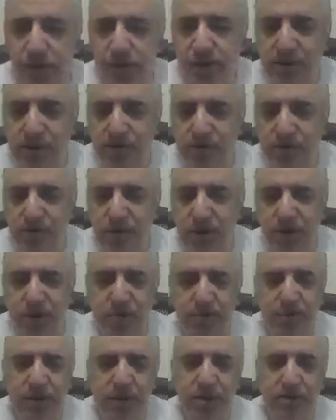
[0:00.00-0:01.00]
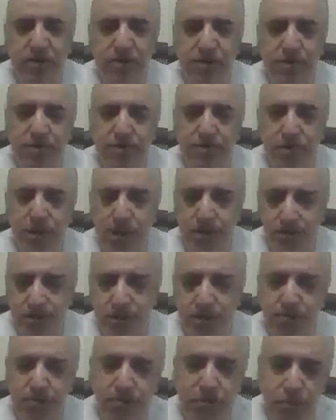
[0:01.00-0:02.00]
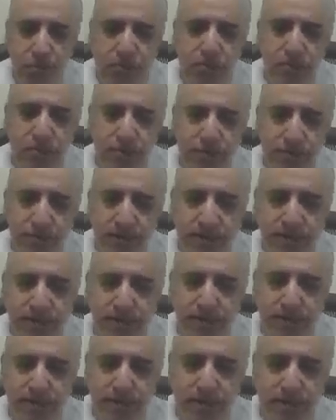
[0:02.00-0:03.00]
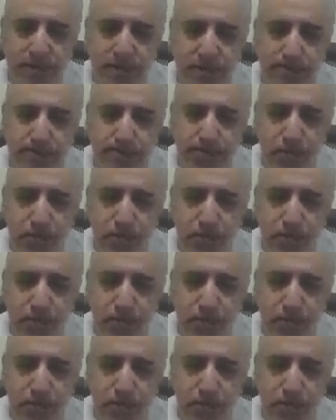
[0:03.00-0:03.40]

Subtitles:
so now I'm supposed that